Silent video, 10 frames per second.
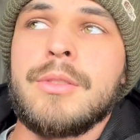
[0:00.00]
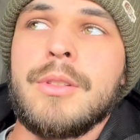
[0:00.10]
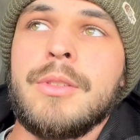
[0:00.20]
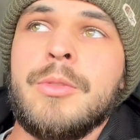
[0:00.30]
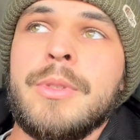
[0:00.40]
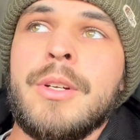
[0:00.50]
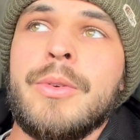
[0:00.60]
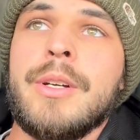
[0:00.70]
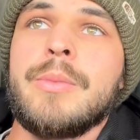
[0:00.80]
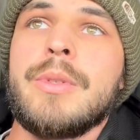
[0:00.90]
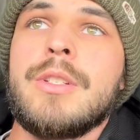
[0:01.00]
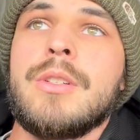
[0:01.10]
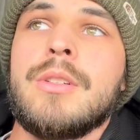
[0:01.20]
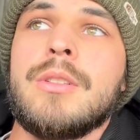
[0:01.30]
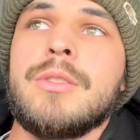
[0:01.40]
so it'll be going up
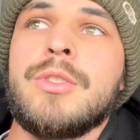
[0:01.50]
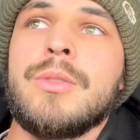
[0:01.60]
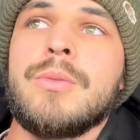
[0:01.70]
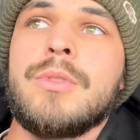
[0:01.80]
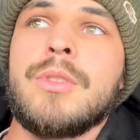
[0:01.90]
soon.